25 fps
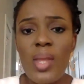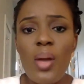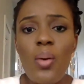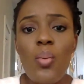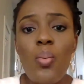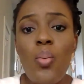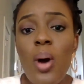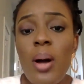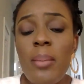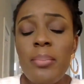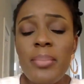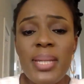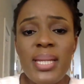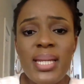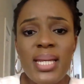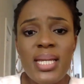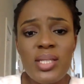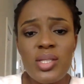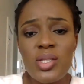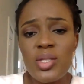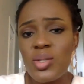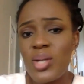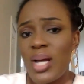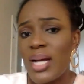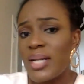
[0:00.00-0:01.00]
1
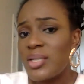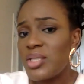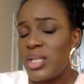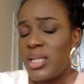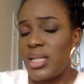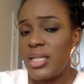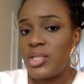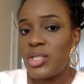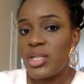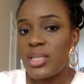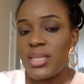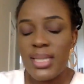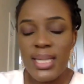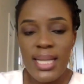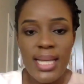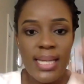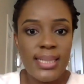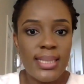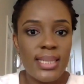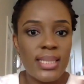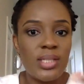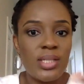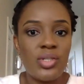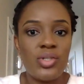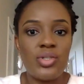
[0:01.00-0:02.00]
minute to actually just let
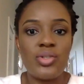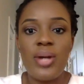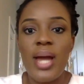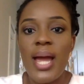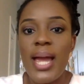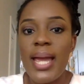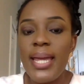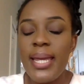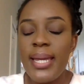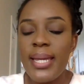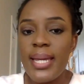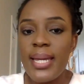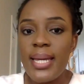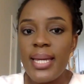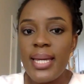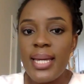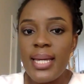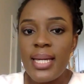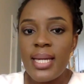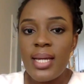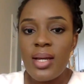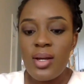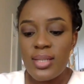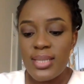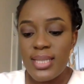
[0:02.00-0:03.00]
this dry.
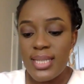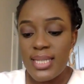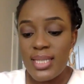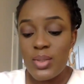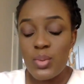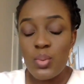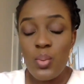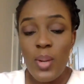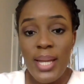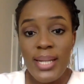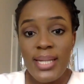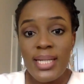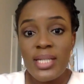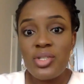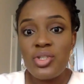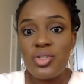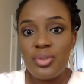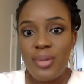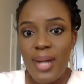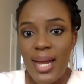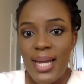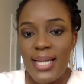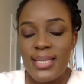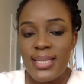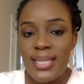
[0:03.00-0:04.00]
because it's when it
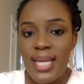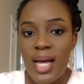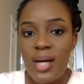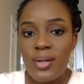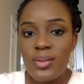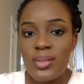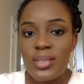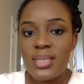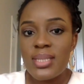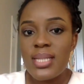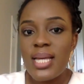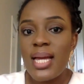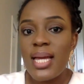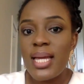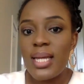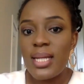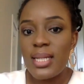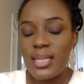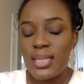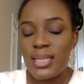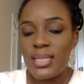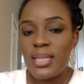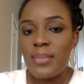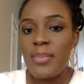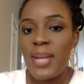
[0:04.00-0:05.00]
dries out that
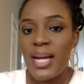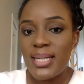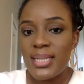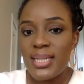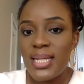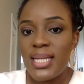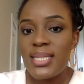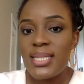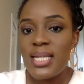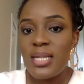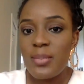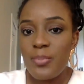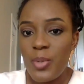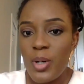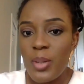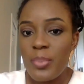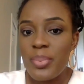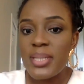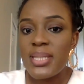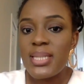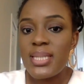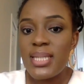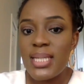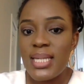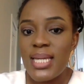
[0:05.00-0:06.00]
the magnetic
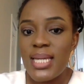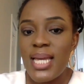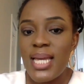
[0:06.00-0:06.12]
property